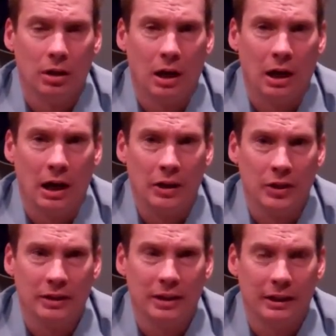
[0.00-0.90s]
I
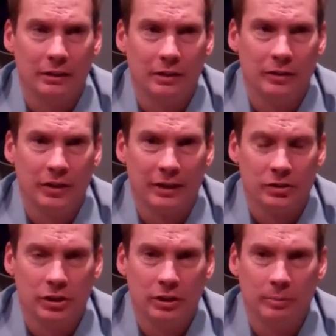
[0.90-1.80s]
think that
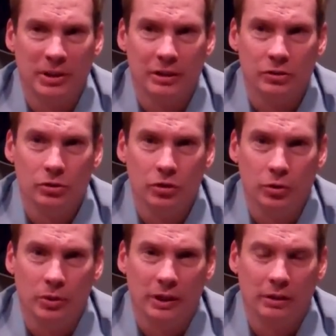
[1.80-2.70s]
that's good because
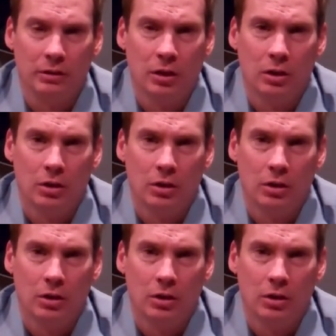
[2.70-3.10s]
you can,